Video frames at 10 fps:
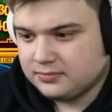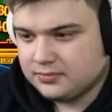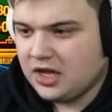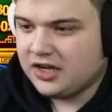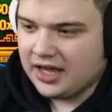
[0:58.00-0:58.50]

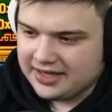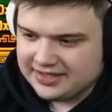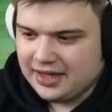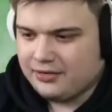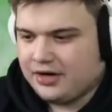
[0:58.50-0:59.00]
Okay, it's a
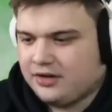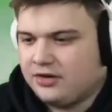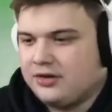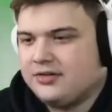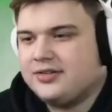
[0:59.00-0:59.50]
downgrade, good.
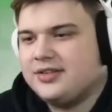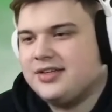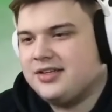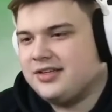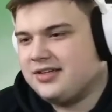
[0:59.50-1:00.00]

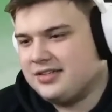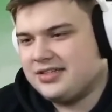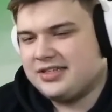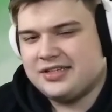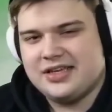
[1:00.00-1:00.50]

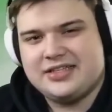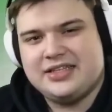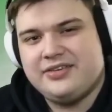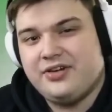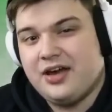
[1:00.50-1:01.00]
Because it's
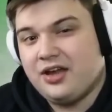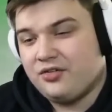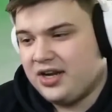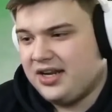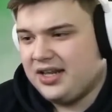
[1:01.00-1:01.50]
either
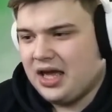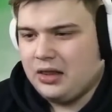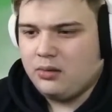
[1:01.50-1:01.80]
green, yellow, or